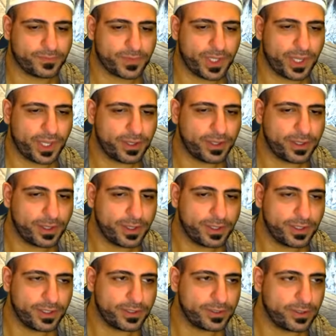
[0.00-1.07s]
Okay,
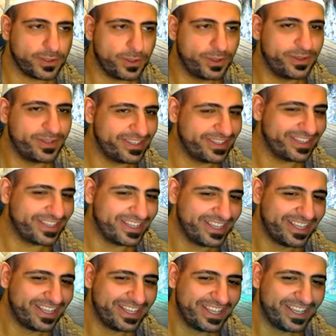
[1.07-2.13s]
so
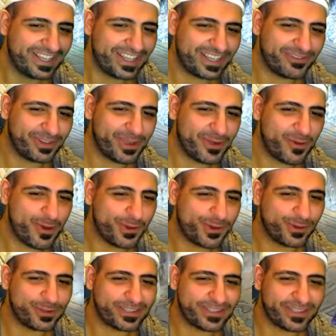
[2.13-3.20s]
thankfully
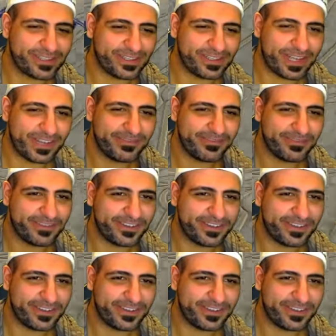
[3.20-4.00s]
Rotos is still alive.